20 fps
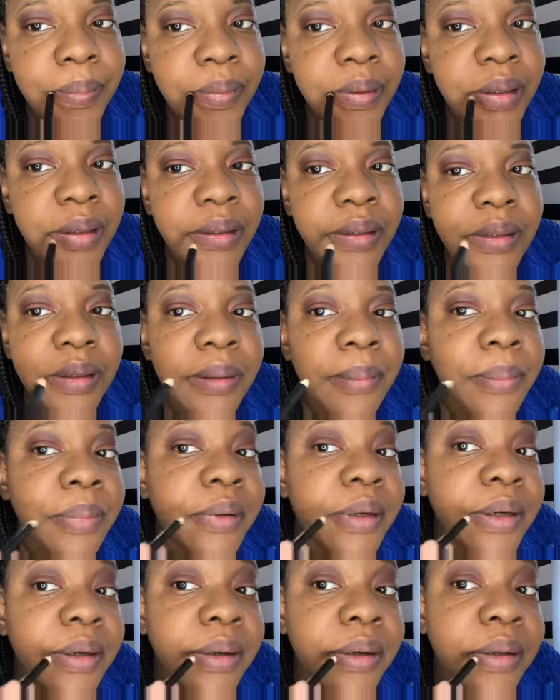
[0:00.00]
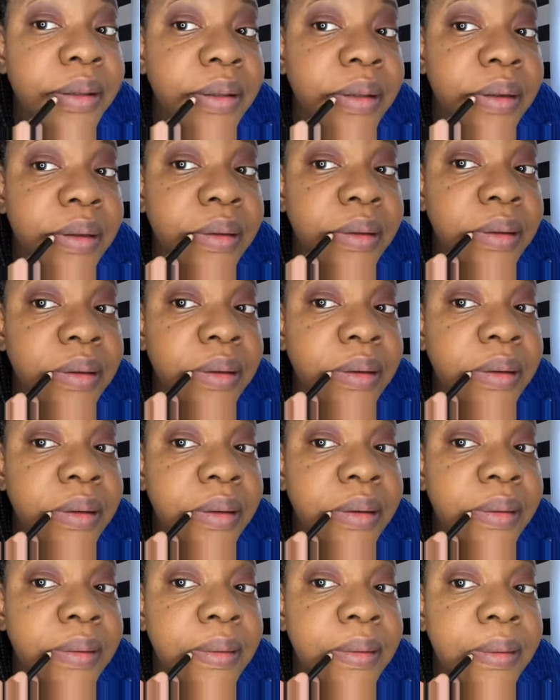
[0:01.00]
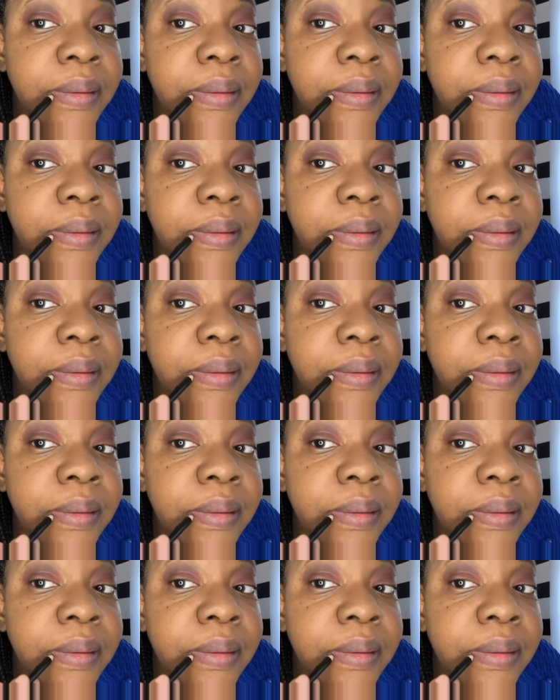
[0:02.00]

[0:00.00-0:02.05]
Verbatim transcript: It look brown because I don't see nothing.